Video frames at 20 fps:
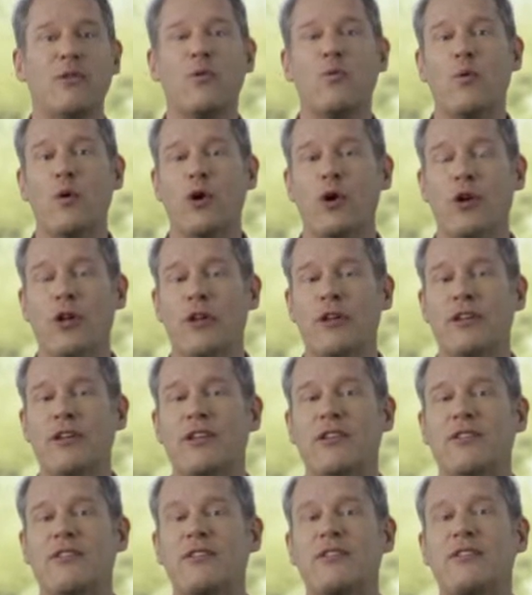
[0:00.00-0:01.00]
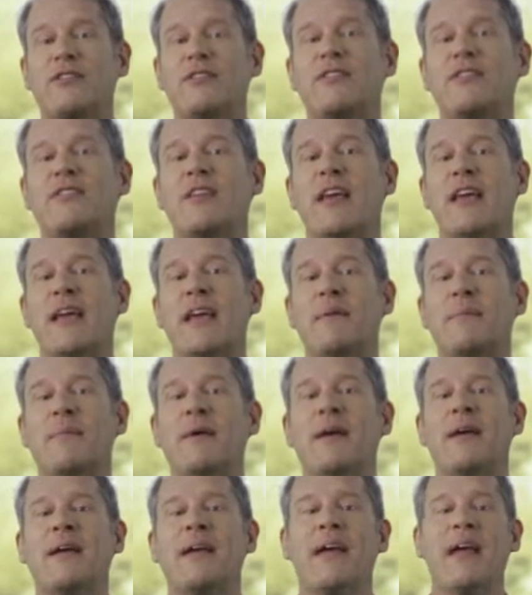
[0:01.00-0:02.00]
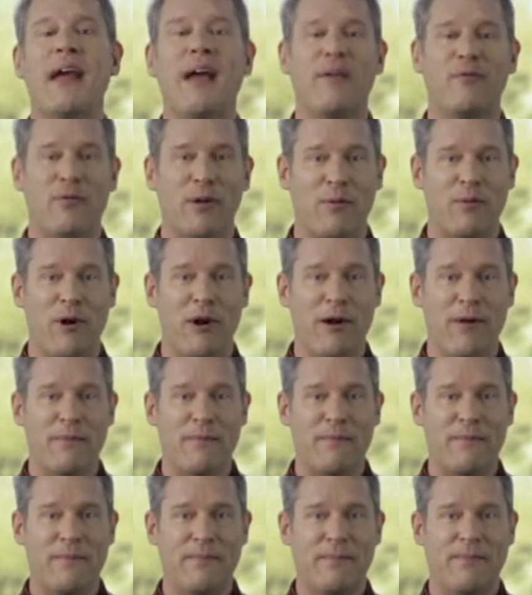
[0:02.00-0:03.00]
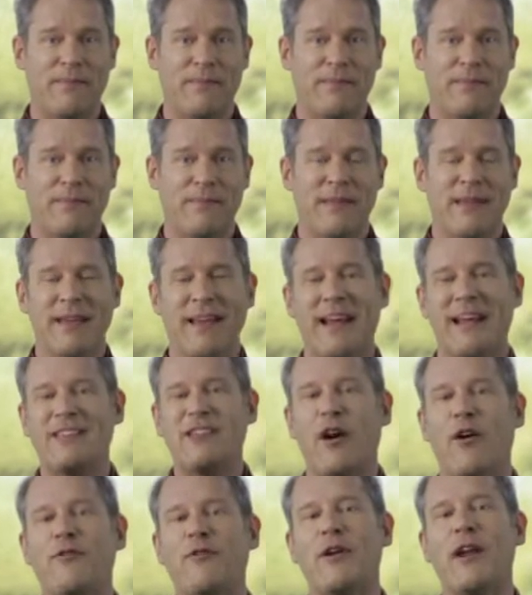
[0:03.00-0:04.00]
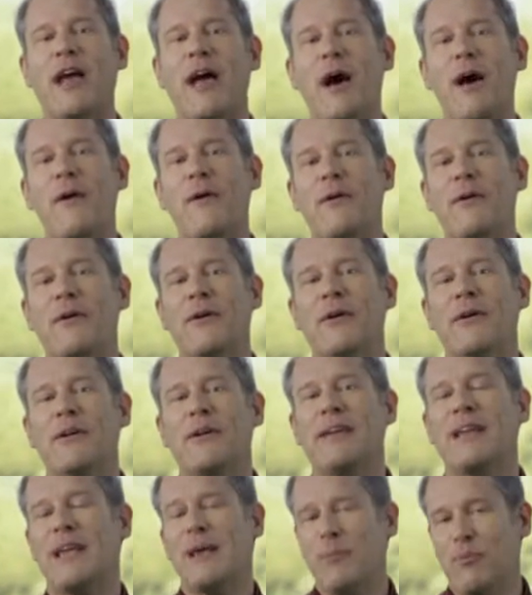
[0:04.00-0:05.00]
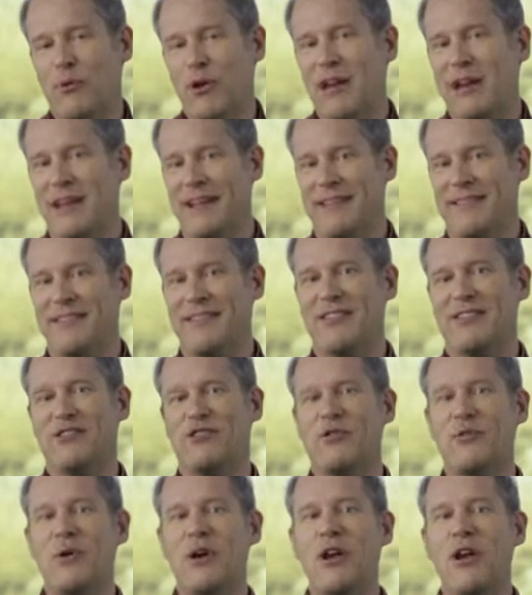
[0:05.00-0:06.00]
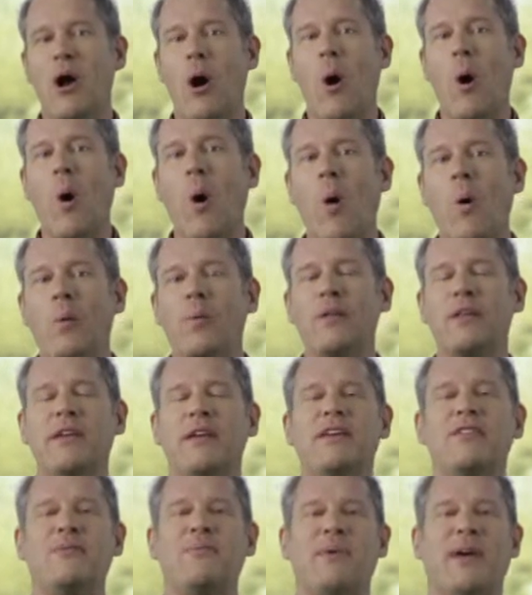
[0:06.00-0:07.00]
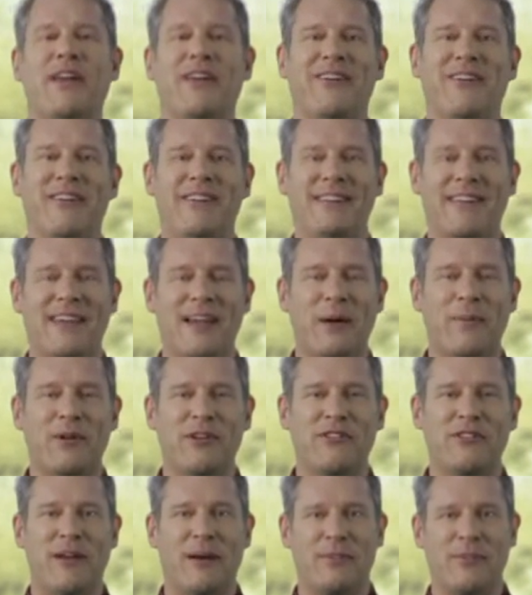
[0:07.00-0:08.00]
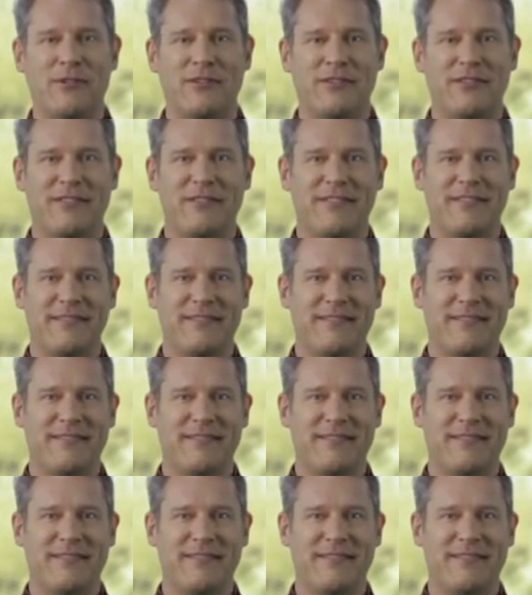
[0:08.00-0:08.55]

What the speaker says: the world is the same everywhere. That's all for now. Keep reading. The story only gets better in the coming chapters.